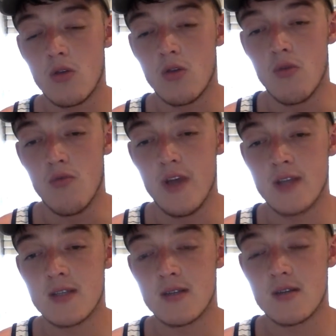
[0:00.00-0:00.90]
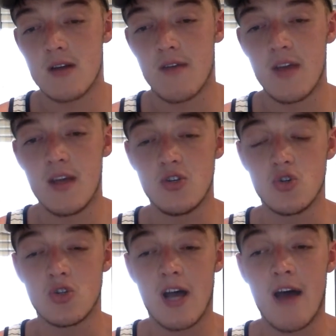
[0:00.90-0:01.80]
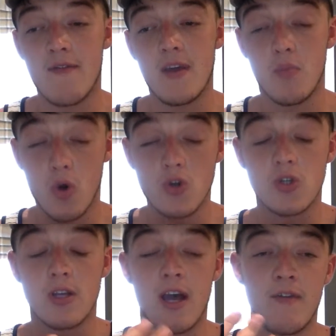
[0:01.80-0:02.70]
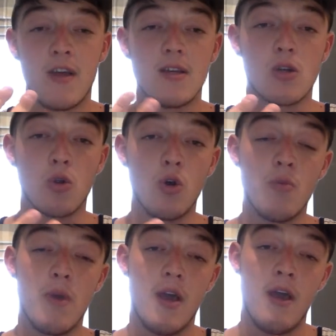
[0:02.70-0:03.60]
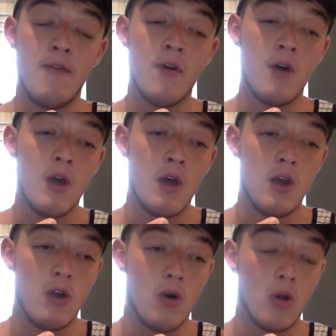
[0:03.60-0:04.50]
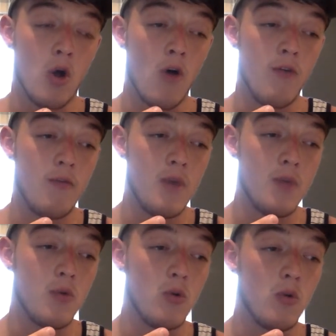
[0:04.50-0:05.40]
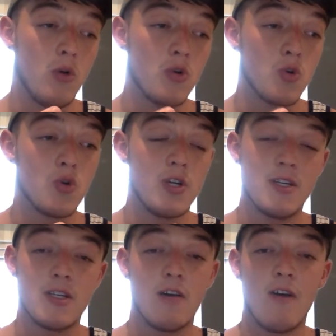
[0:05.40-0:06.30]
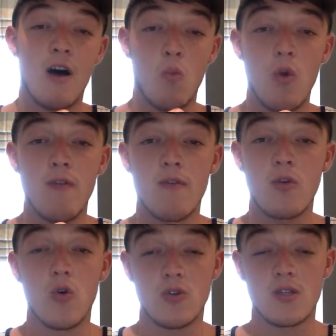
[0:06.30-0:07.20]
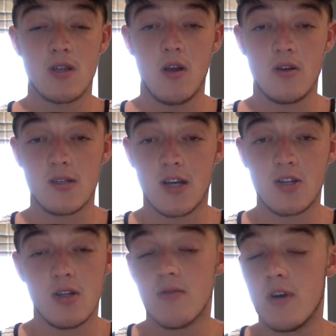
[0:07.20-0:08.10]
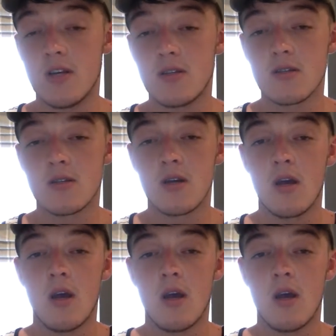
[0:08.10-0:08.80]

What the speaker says: the wrists, I think personally, it's a learned behaviour. A lot of people associate self-harm with cuts, slashing the wrists.